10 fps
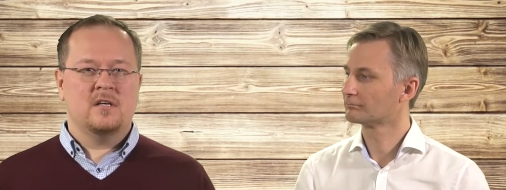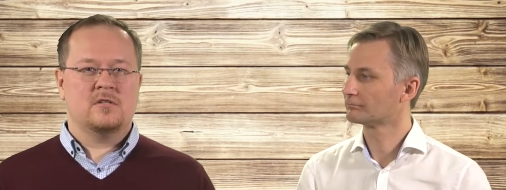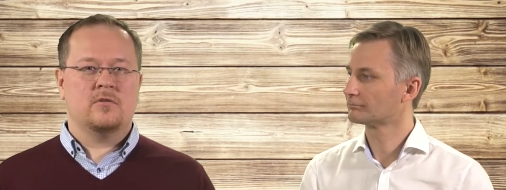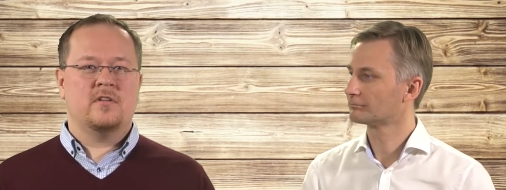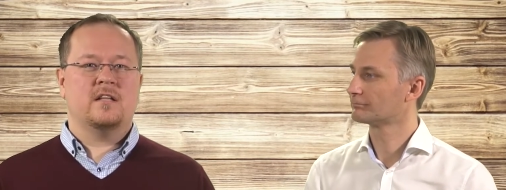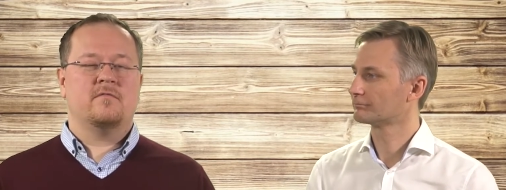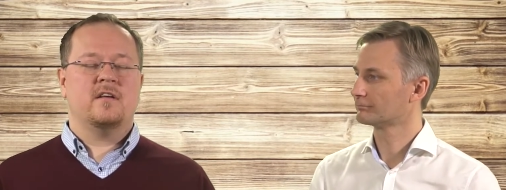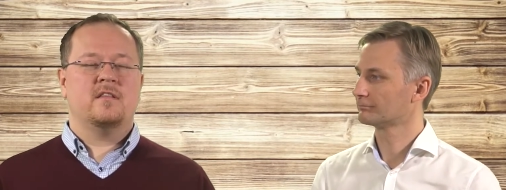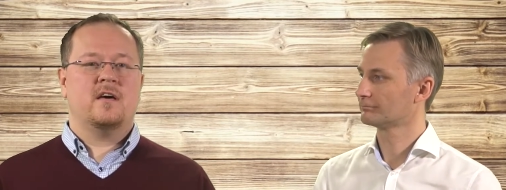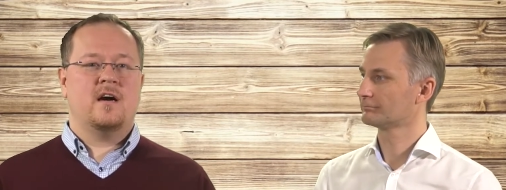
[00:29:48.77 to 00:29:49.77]
Speaker 1: so that
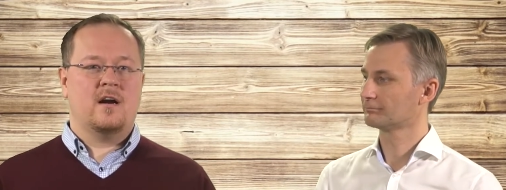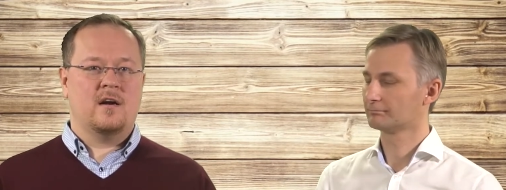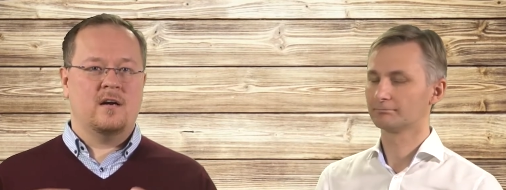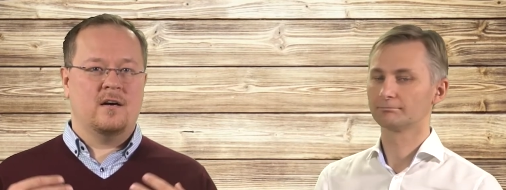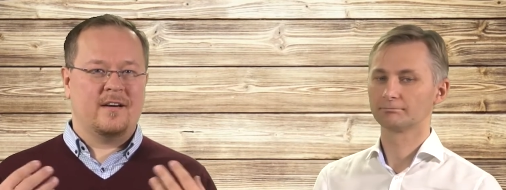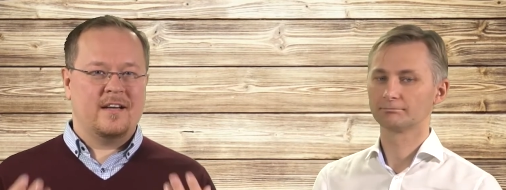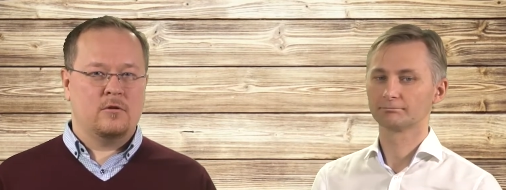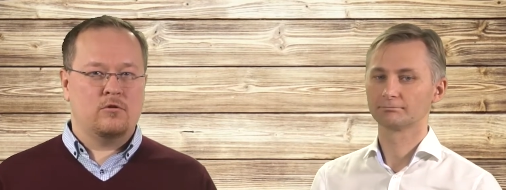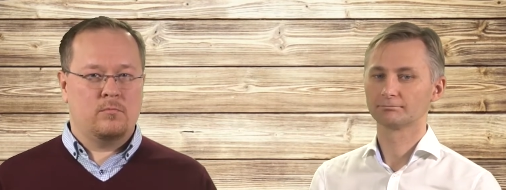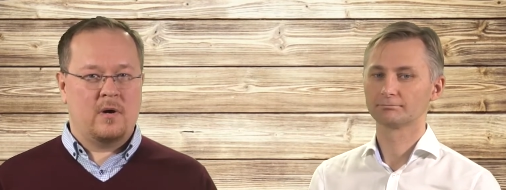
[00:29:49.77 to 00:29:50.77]
when they are
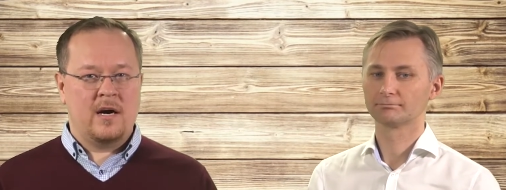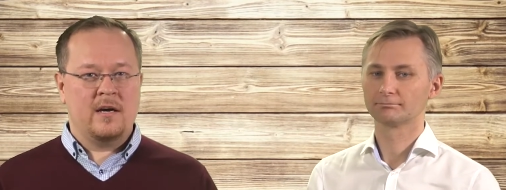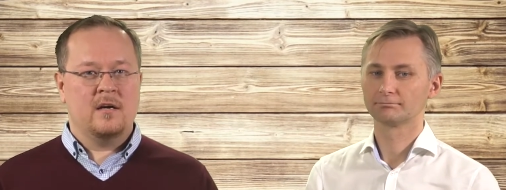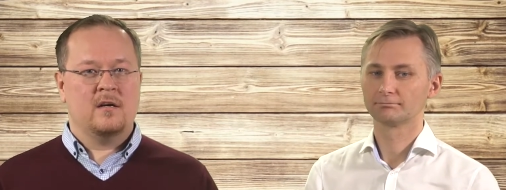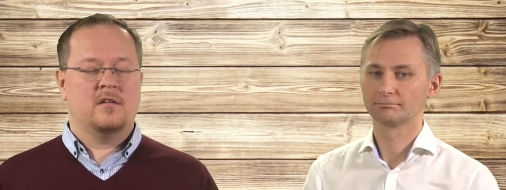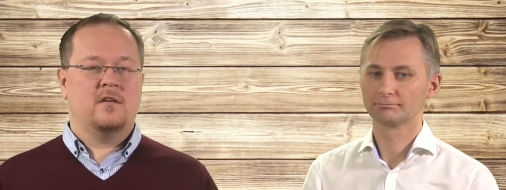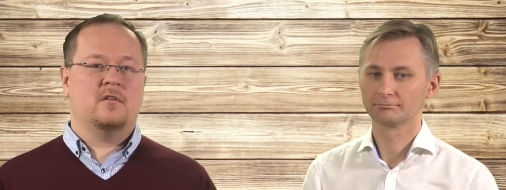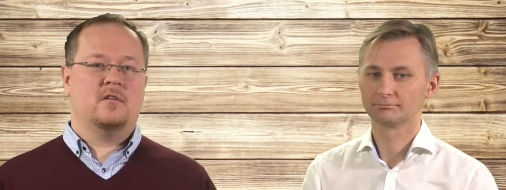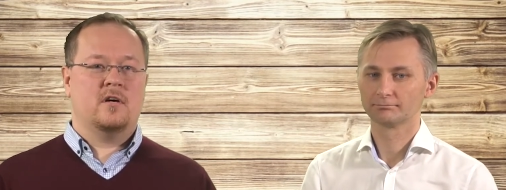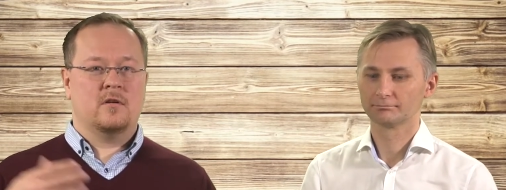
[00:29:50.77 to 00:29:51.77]
ready to buy, they
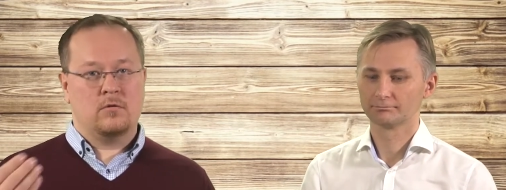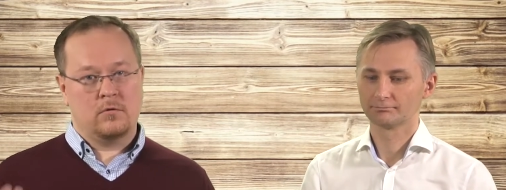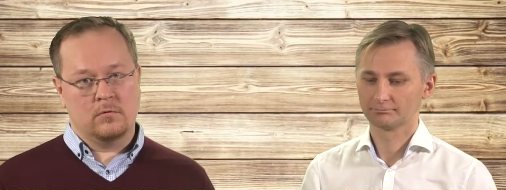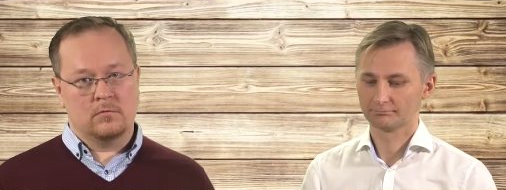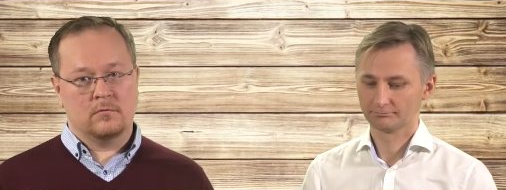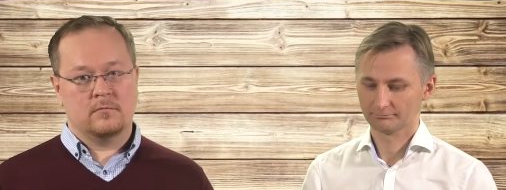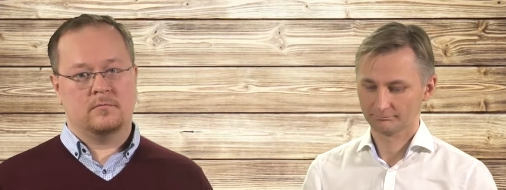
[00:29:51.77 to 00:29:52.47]
will turn to you.